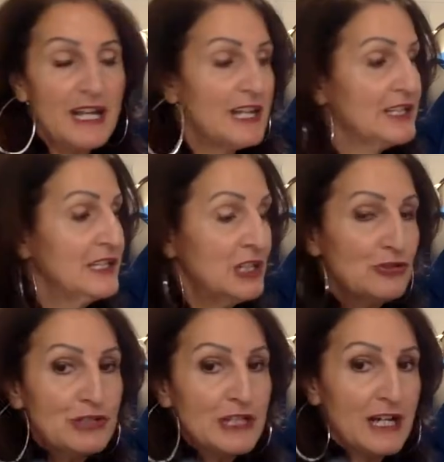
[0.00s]
It
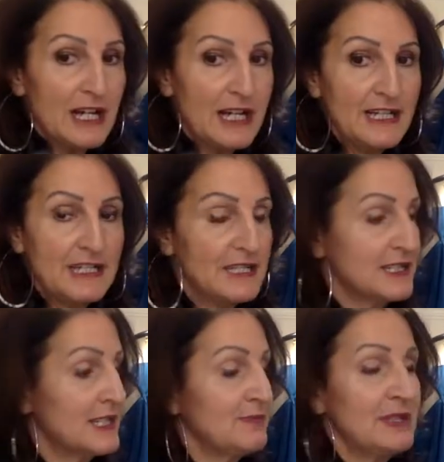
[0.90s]
literally hides the
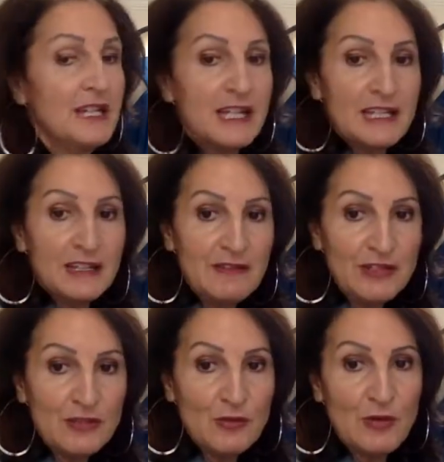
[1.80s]
tummy, giving
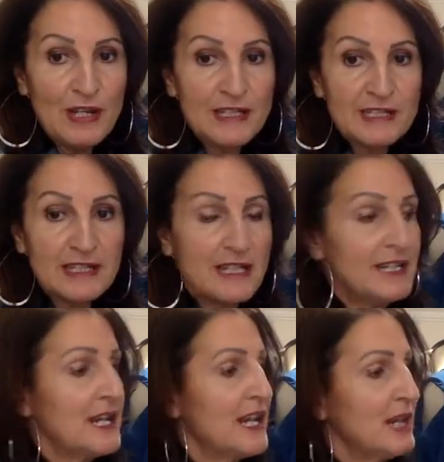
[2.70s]
you a waistline,
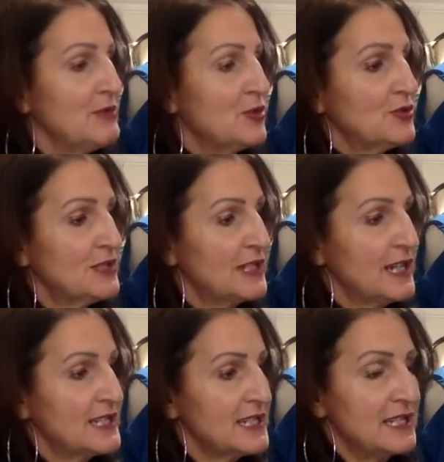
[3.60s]
and because it
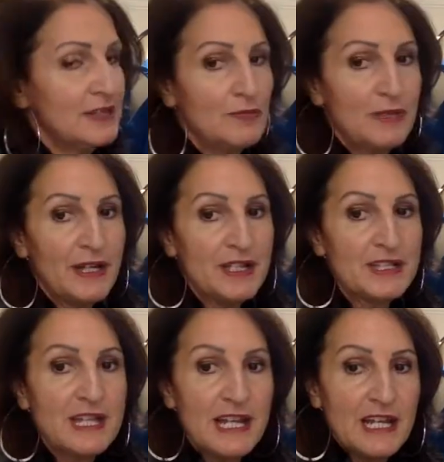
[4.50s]
cuts underneath the bust,
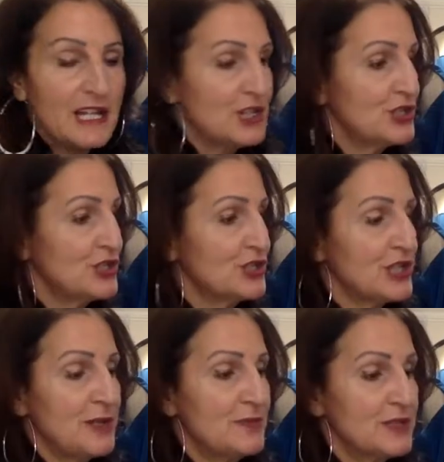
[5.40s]
it actually
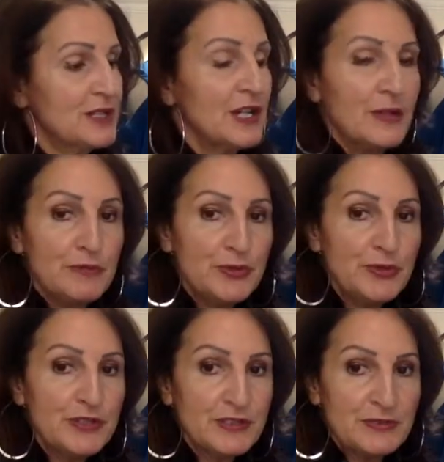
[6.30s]
shapes,
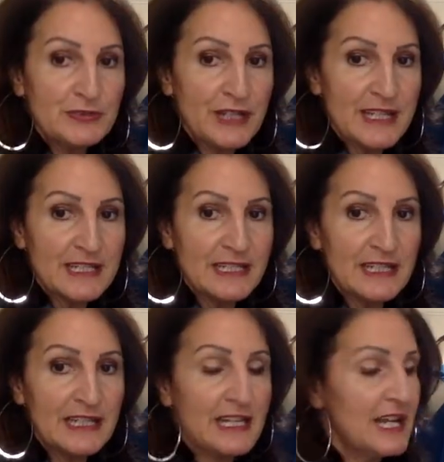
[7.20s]
pulls this all nicely
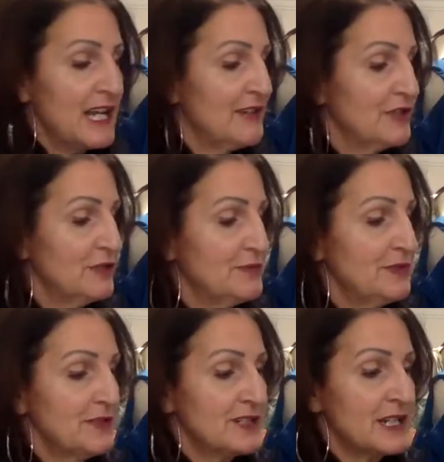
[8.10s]
in. And if you've got a
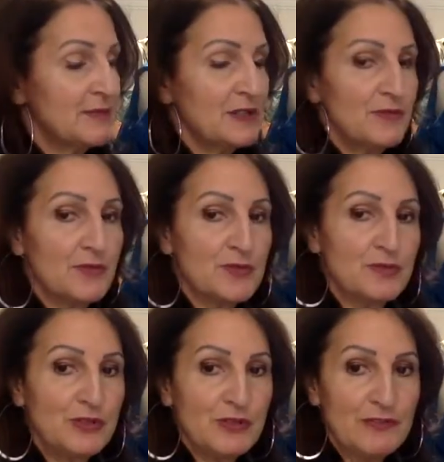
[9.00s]
bit of a tummy, it falls
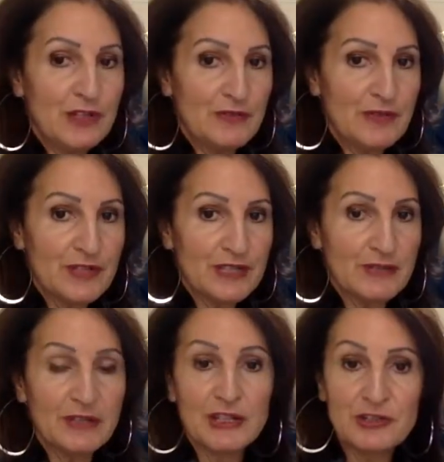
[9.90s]
beautifully over the
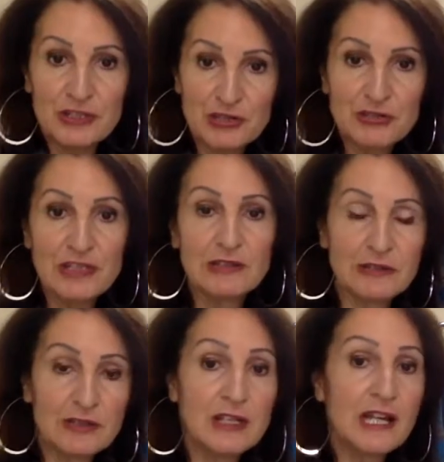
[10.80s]
stomach, and you literally
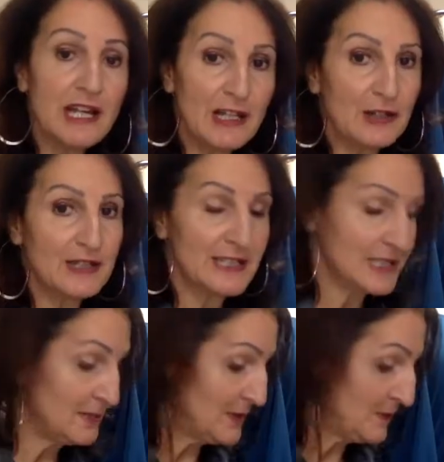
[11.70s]
look a lot
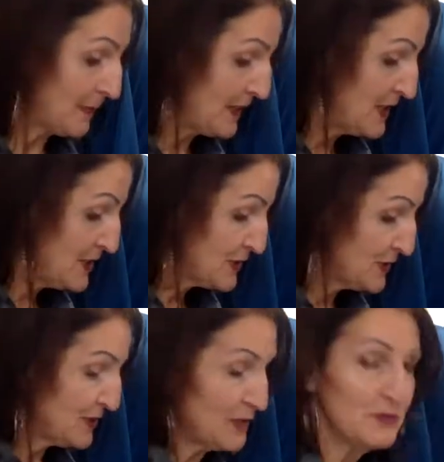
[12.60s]
slimmer. So
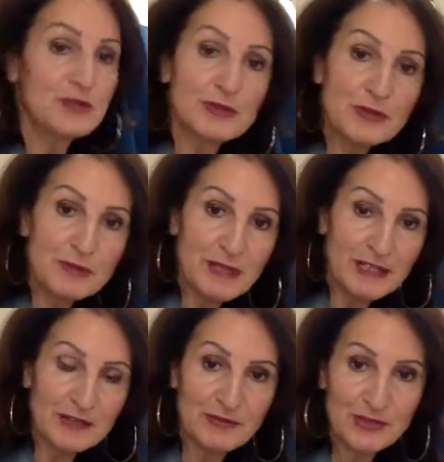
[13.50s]
I will talk about
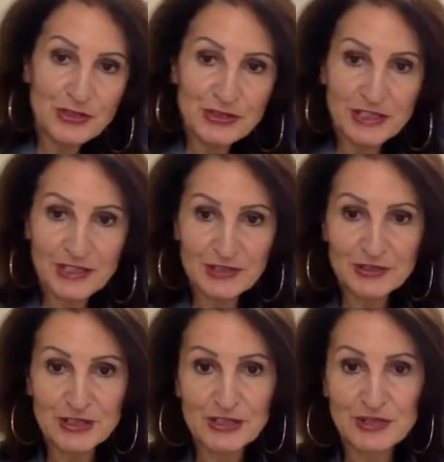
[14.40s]
in the future how
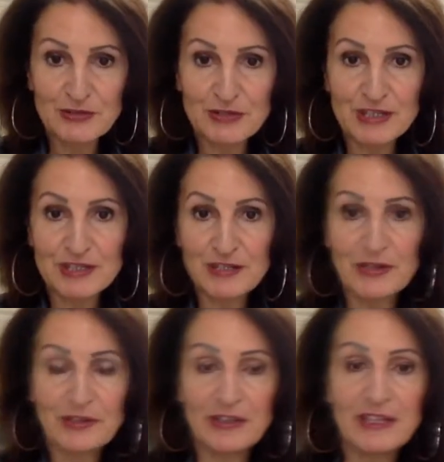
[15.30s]
to actually dress
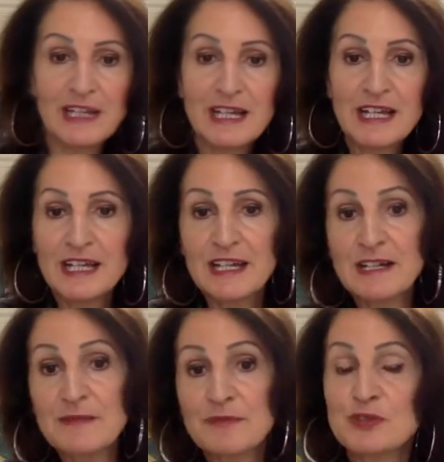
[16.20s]
clothing
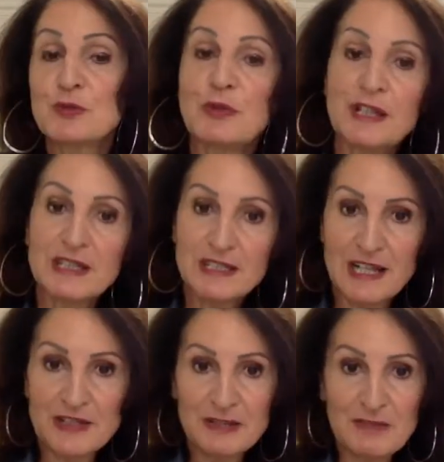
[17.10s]
to wear
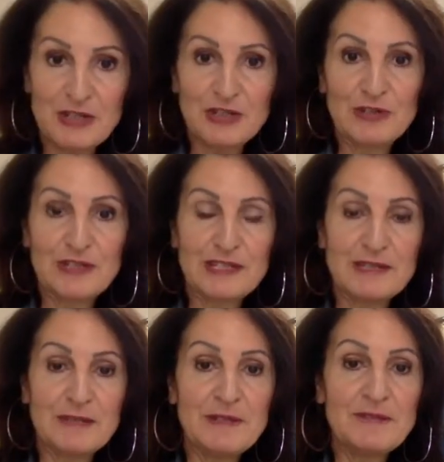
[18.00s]
styles that make you look
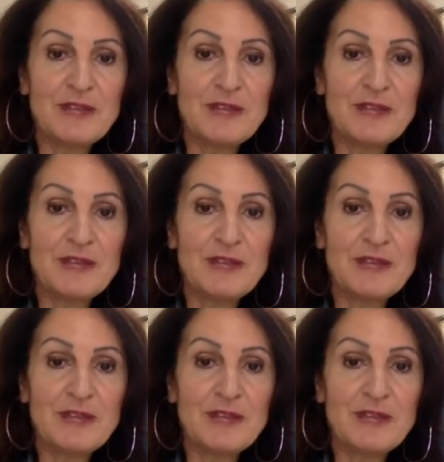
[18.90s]
slimmer.